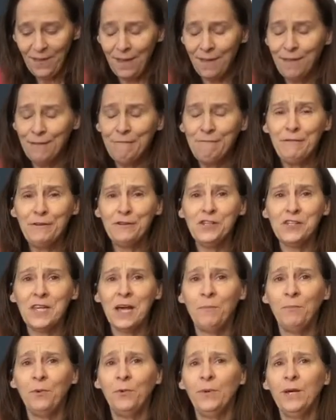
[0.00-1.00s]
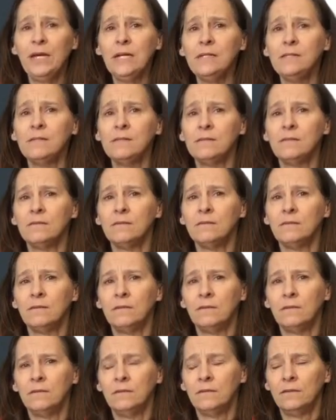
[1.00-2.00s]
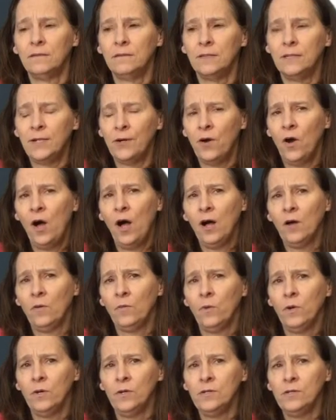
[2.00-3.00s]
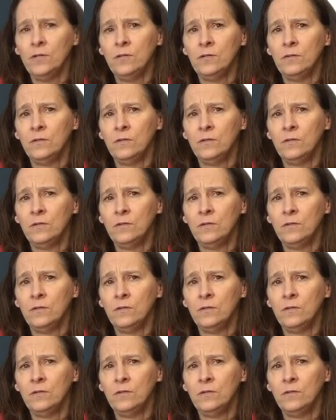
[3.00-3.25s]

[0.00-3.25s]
The first couple weeks, they're awkward.